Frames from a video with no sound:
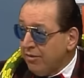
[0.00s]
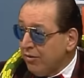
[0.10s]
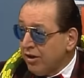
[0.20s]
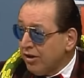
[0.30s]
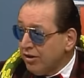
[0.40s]
me.
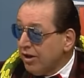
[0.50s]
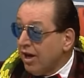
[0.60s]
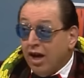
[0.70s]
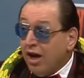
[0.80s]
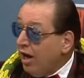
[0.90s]
We're gonna.
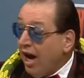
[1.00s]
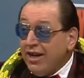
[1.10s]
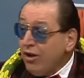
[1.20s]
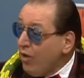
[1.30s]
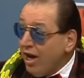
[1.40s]

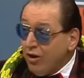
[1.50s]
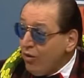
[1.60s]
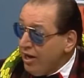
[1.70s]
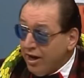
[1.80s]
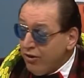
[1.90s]
I know, I
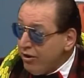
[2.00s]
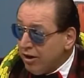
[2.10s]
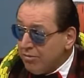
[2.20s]
know, I know you're